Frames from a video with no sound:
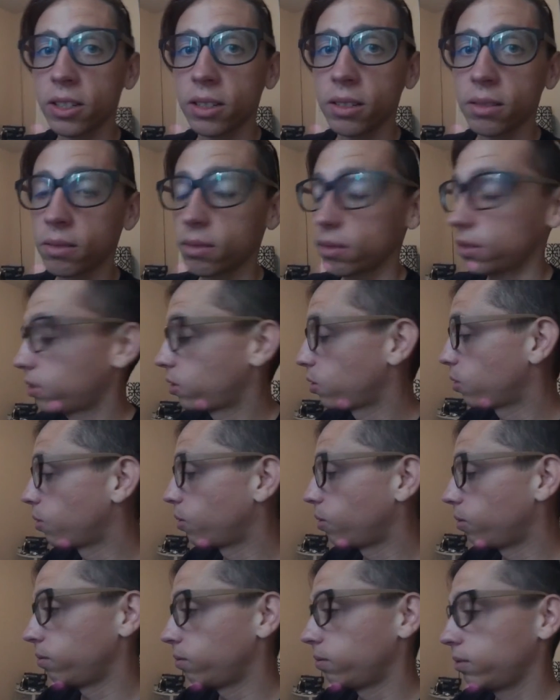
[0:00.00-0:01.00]
So
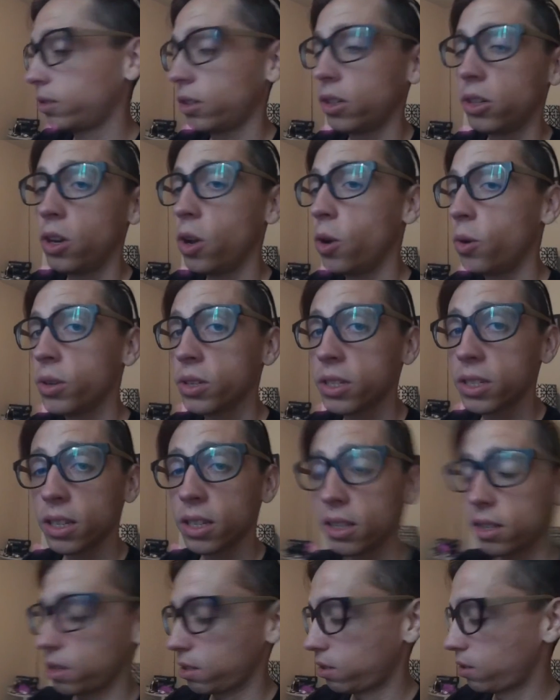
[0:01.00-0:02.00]
notice it.
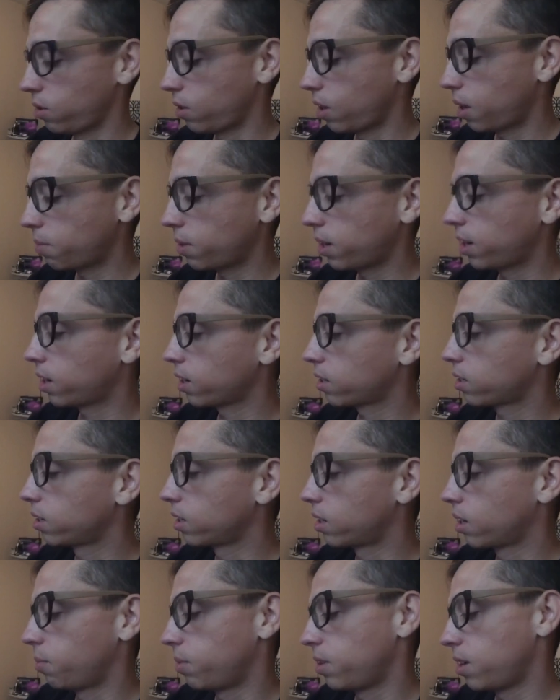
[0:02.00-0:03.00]
So that might actually come in
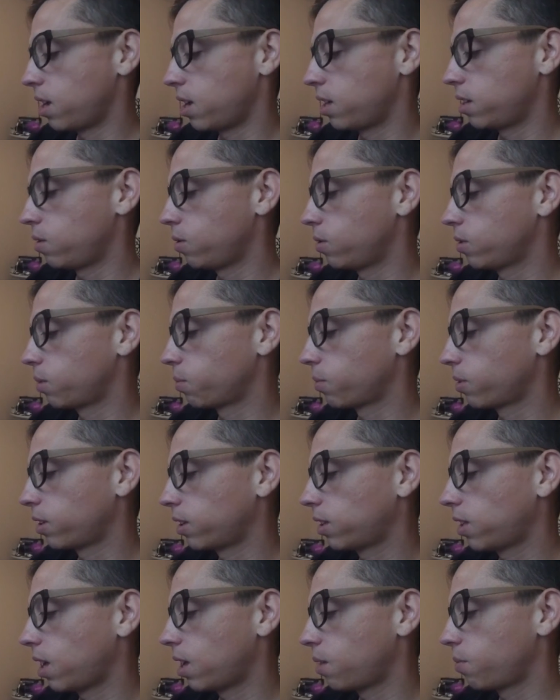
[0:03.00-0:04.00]
handy with something like that.
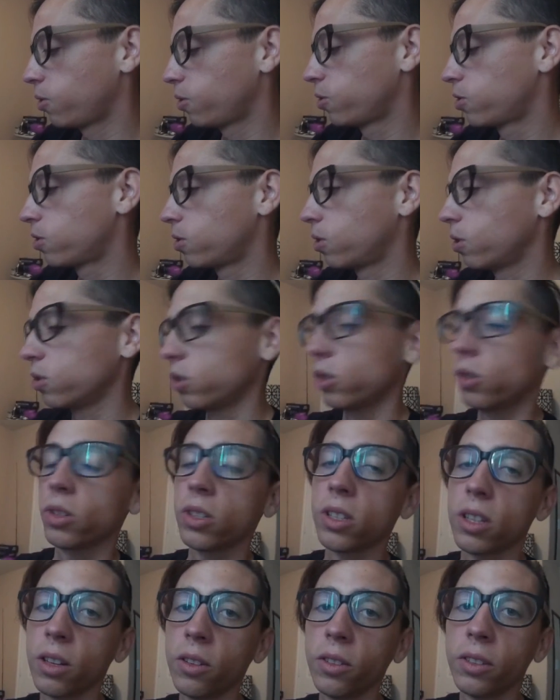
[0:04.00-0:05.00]
Those are those little subtle
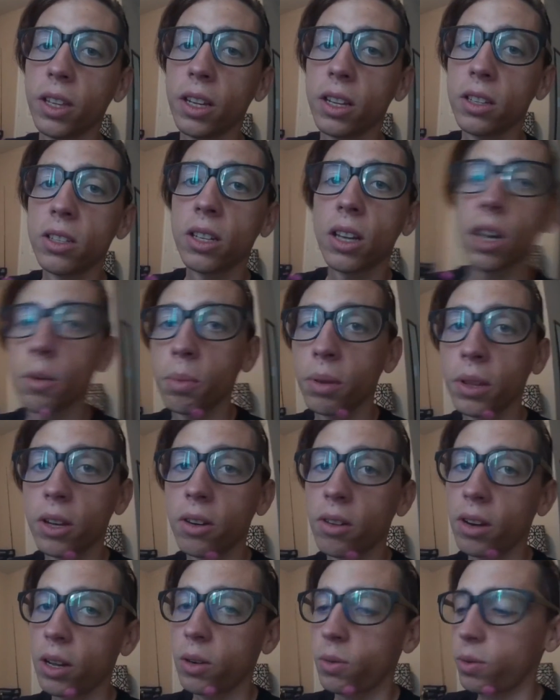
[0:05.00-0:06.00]
things you got to play around
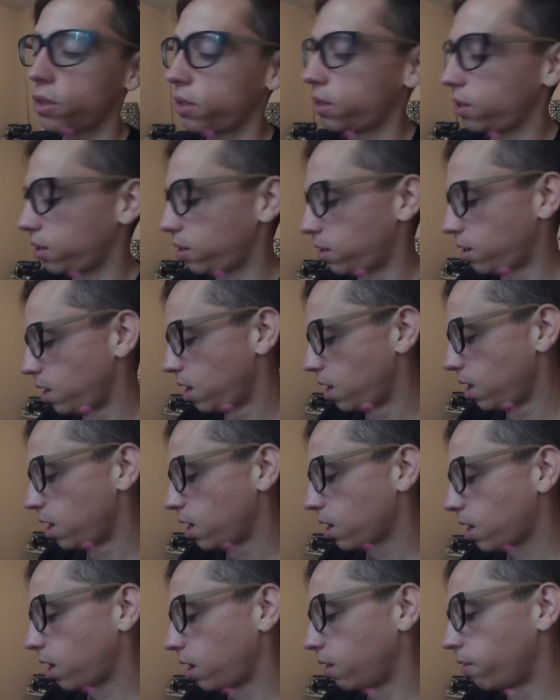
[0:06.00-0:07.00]
with and kind of
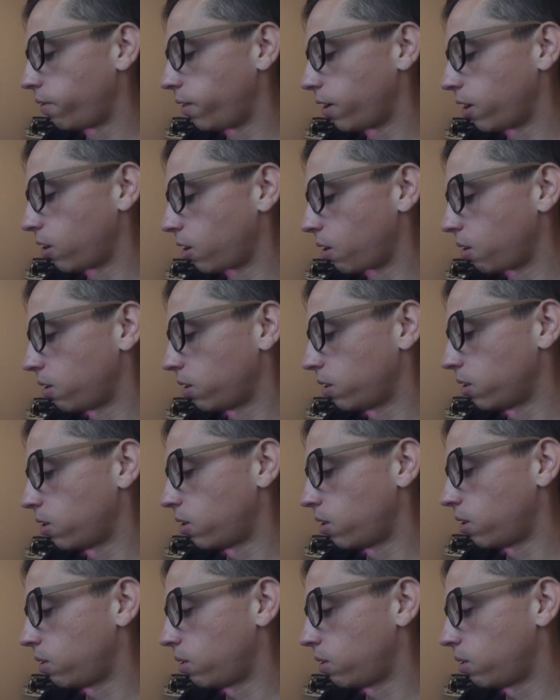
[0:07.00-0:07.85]
figure out on your own.